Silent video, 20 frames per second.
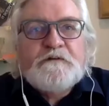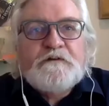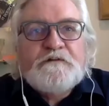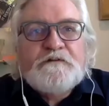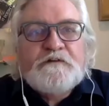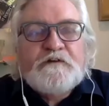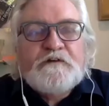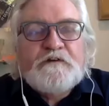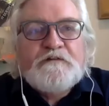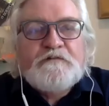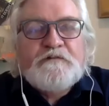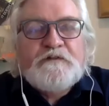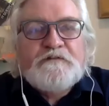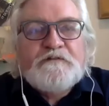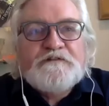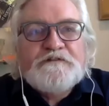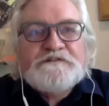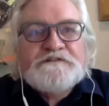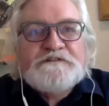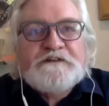on the, if,
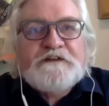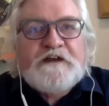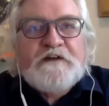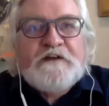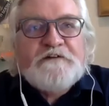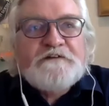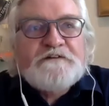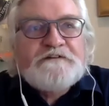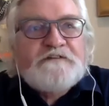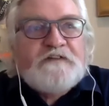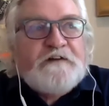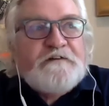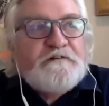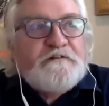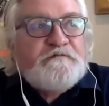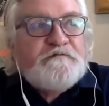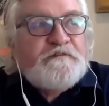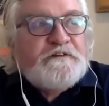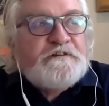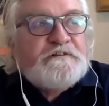if, it's the current
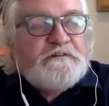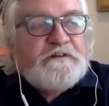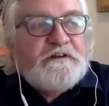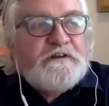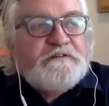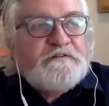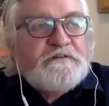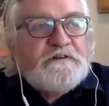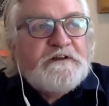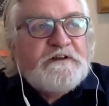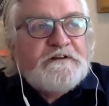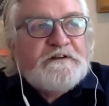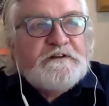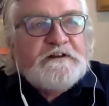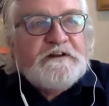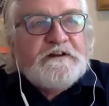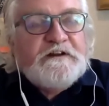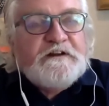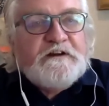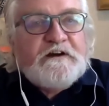tariff, it, it,
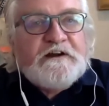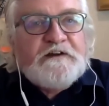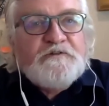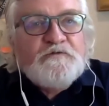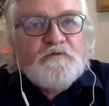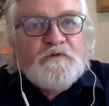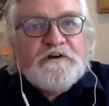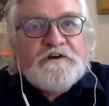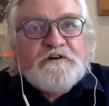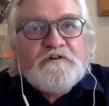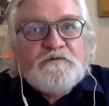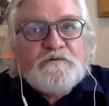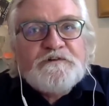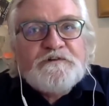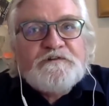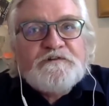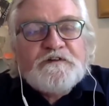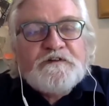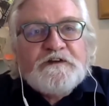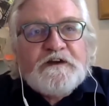it'll align well
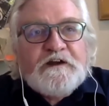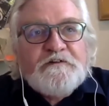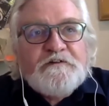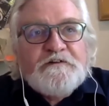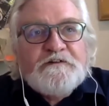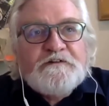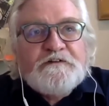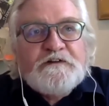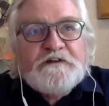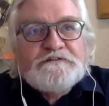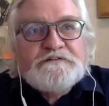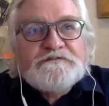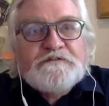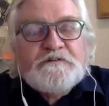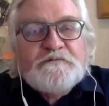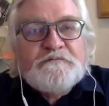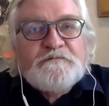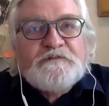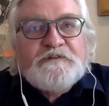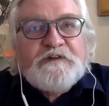with the current
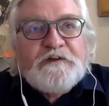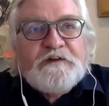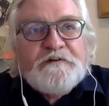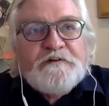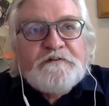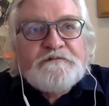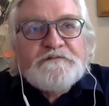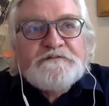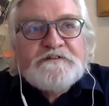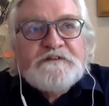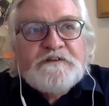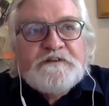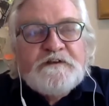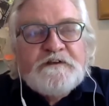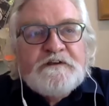Eskom tariffs.